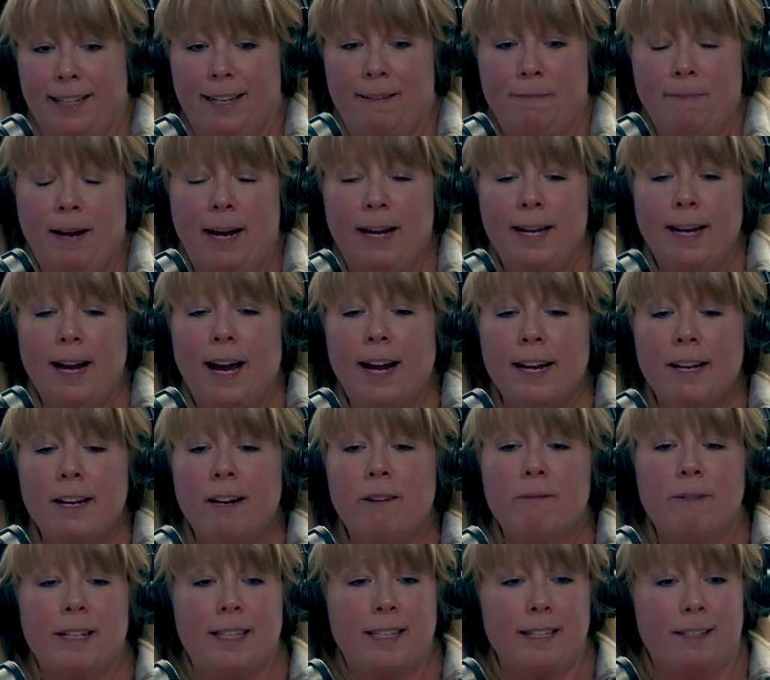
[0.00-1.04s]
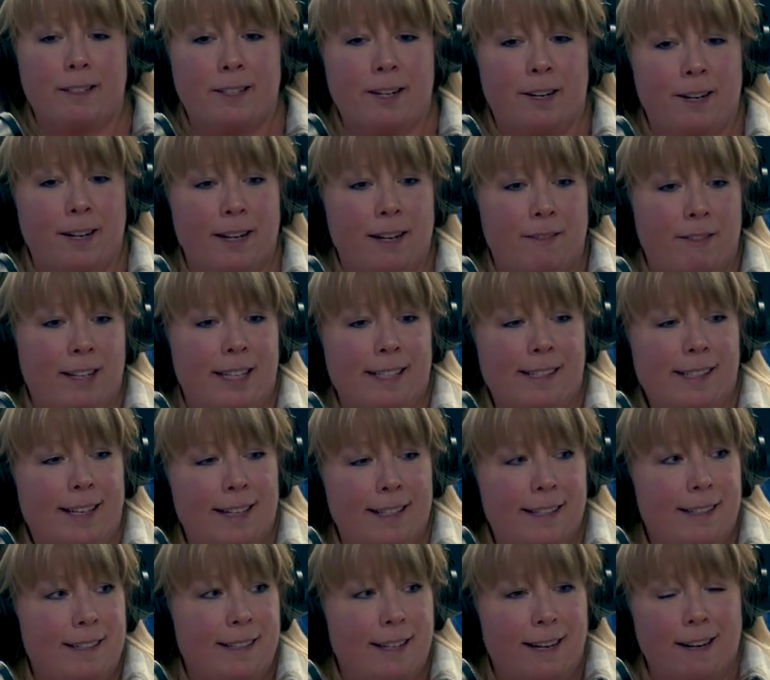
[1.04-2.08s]
and I know what the alternative is. I
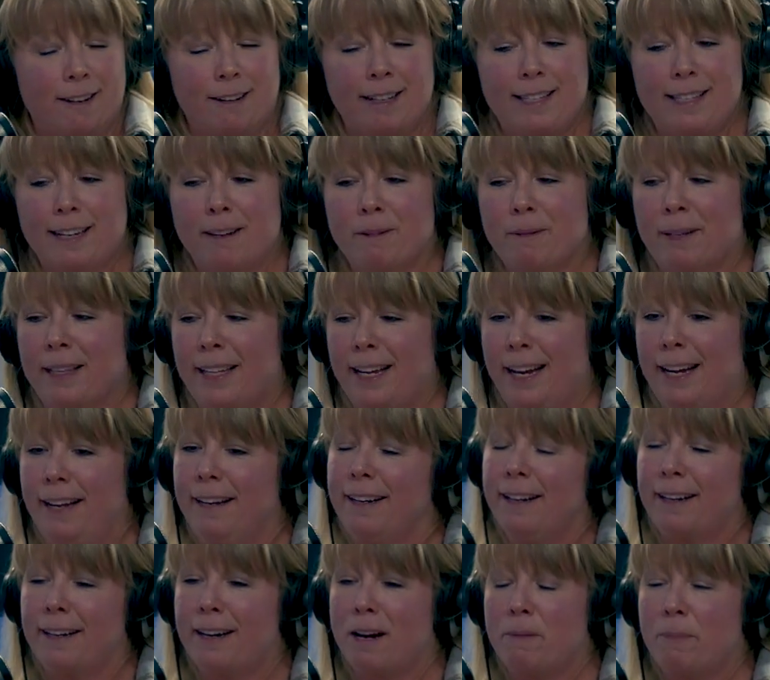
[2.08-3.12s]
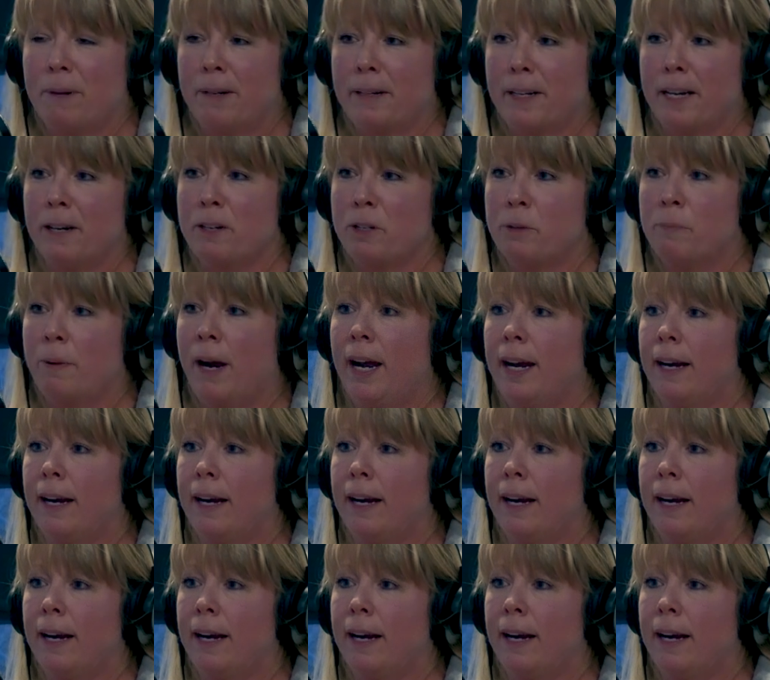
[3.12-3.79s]
dealt with that a couple of years prior,